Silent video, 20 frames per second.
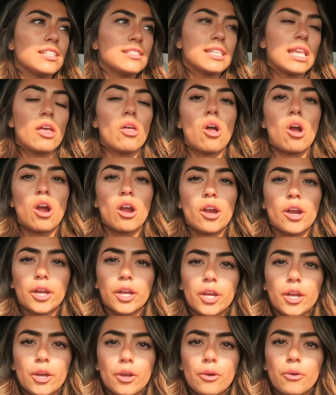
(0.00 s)
They sell
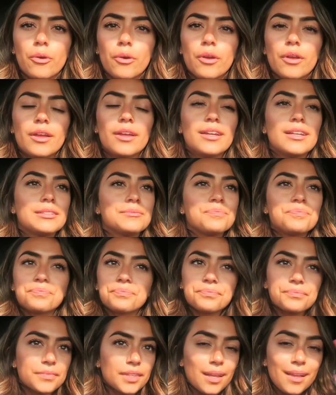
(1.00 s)
R &
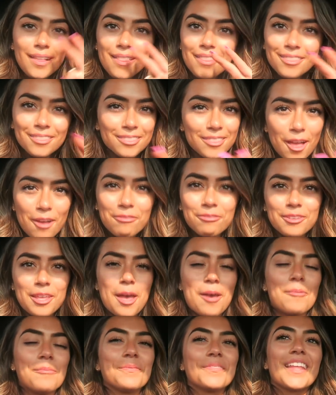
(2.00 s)
Co. Love
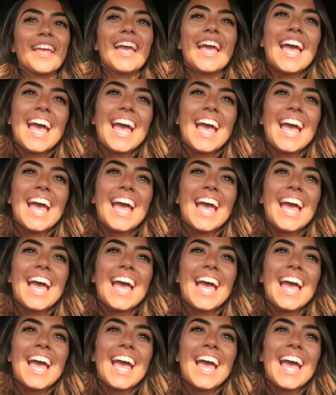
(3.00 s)
them.